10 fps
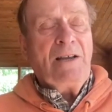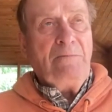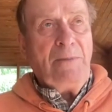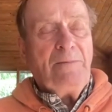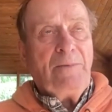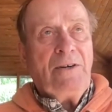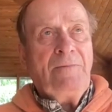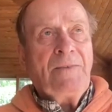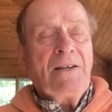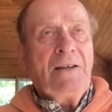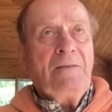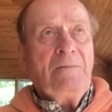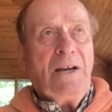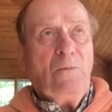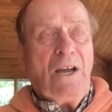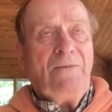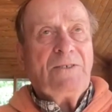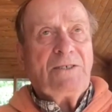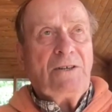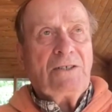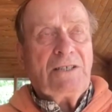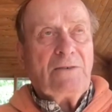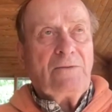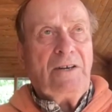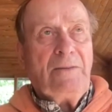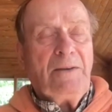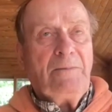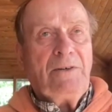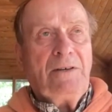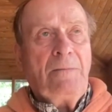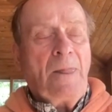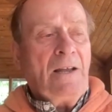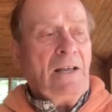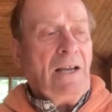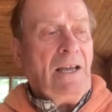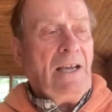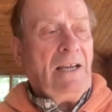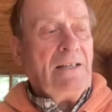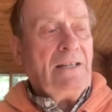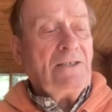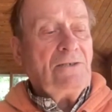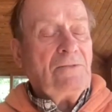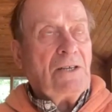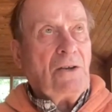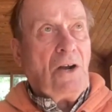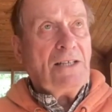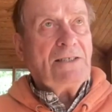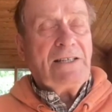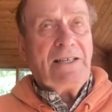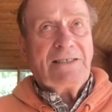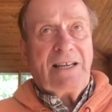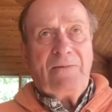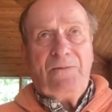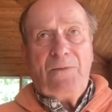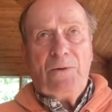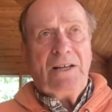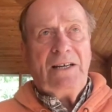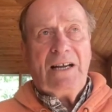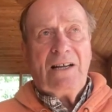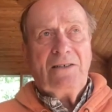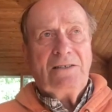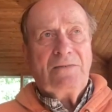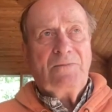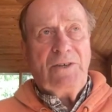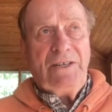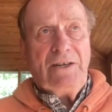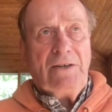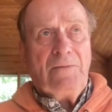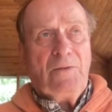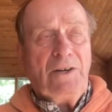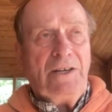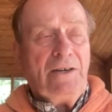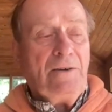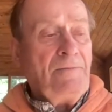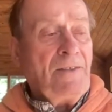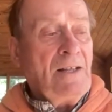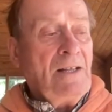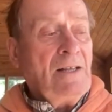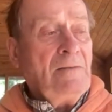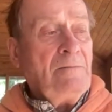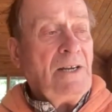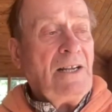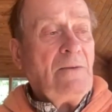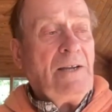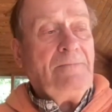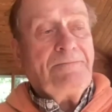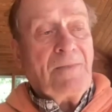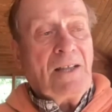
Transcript: member. My wife is an auxiliary member, and the cost, I think, is like $40 for a year. But anyway,